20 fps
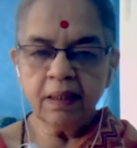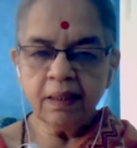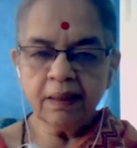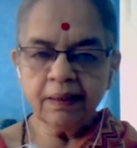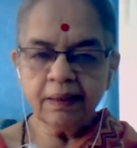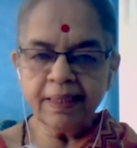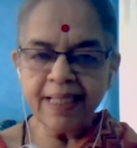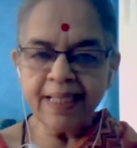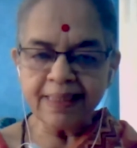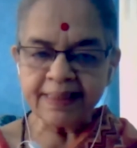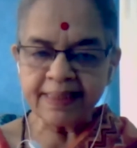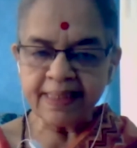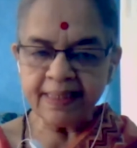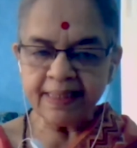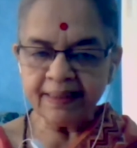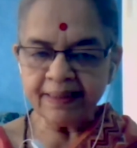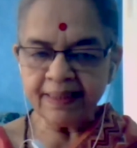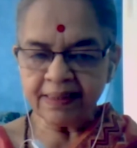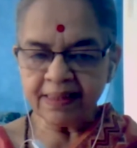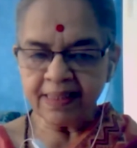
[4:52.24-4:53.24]
The
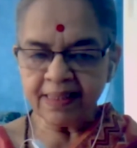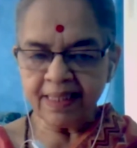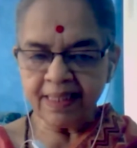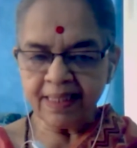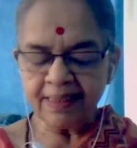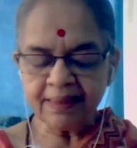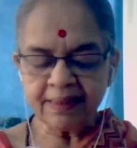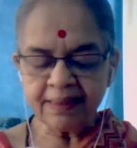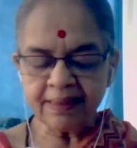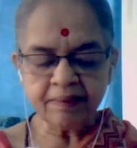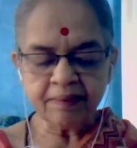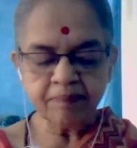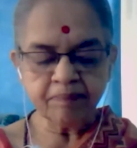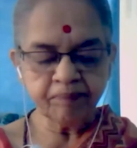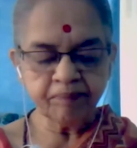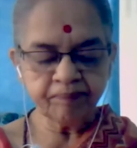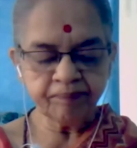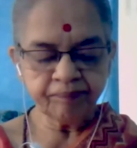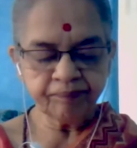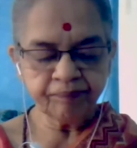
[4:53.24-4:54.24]
Nastika Darshanas
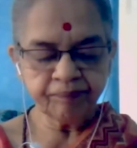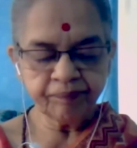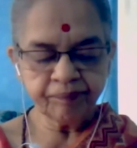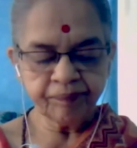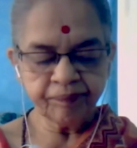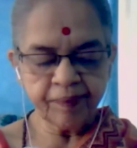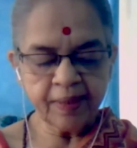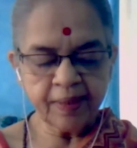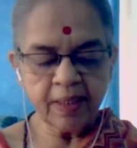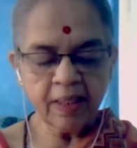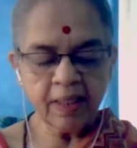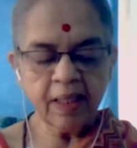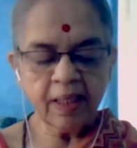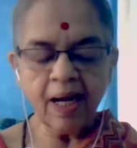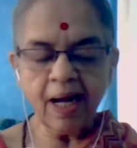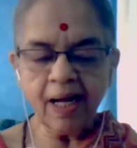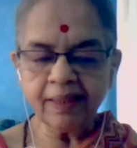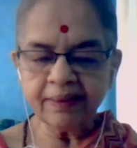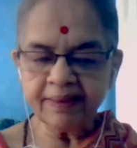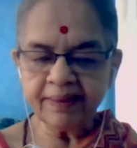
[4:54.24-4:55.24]

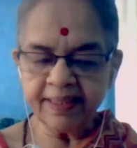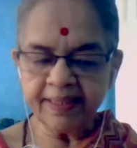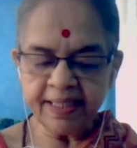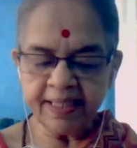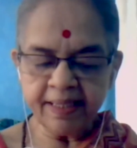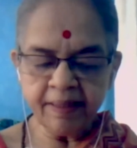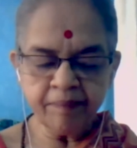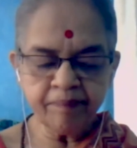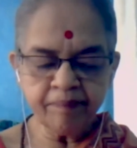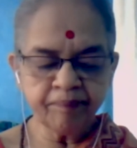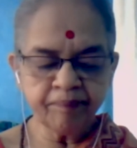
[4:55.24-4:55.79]
are three